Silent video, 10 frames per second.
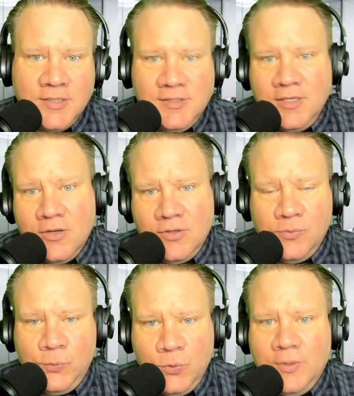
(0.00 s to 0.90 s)
Say,
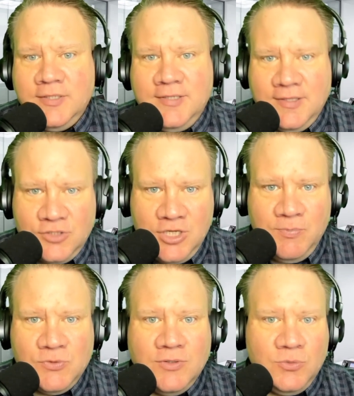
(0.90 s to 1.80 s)
you want to take the
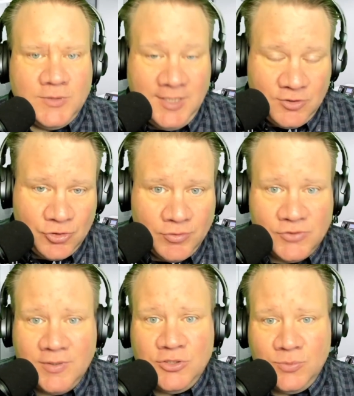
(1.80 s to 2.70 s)
cheapest route? Do you want to take the
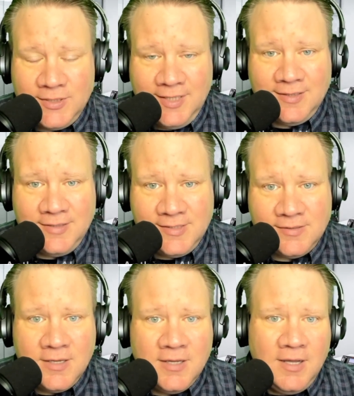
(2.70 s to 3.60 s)
shortest route? Do you want to take the
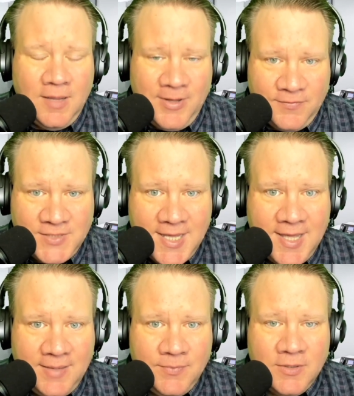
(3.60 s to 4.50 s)
least amount of
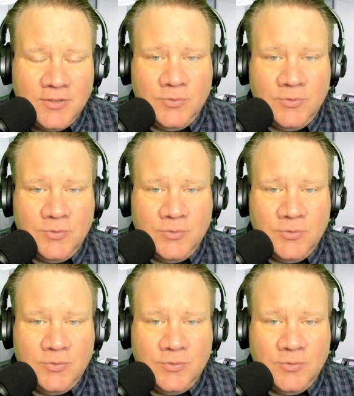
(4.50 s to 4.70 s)
time?